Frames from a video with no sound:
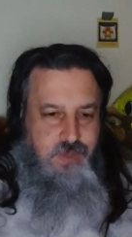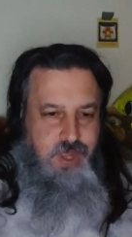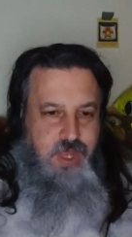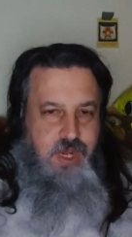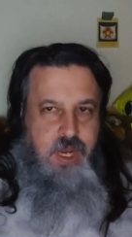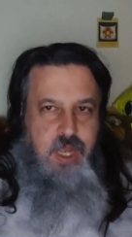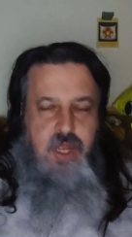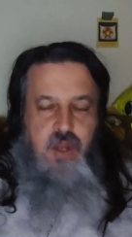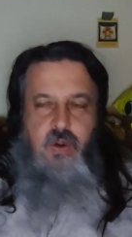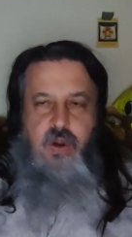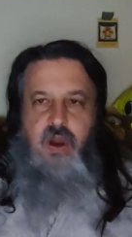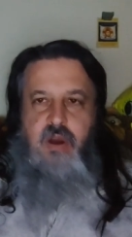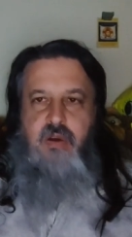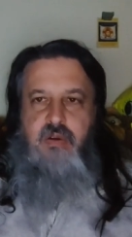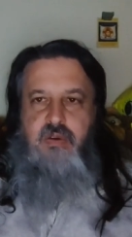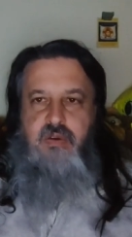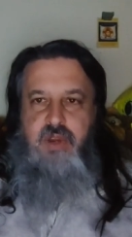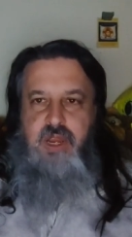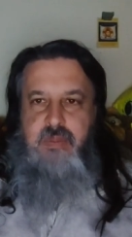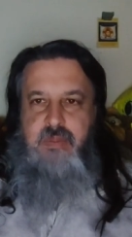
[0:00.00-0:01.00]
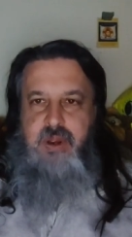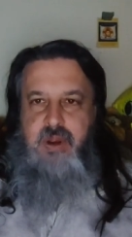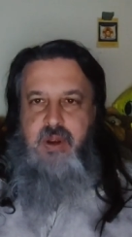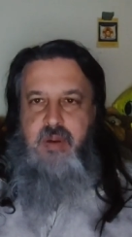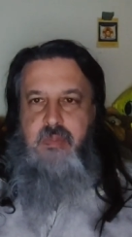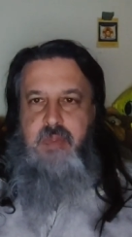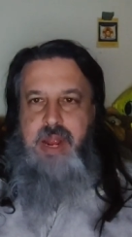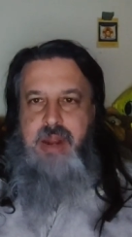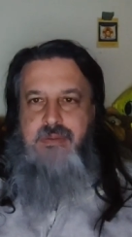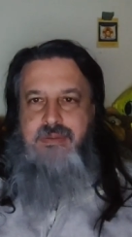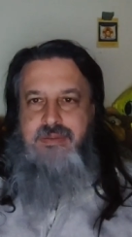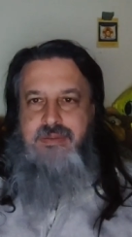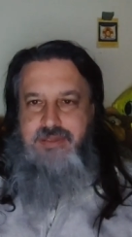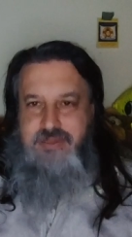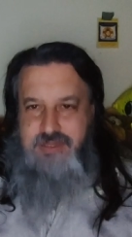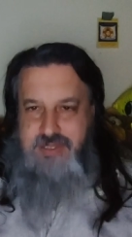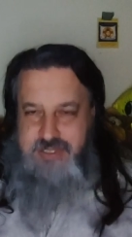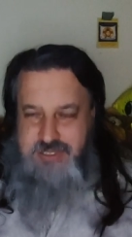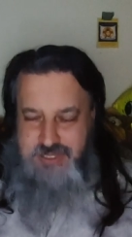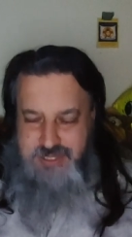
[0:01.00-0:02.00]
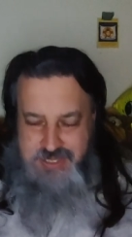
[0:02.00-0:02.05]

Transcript: And I'd go out and create my own mountains.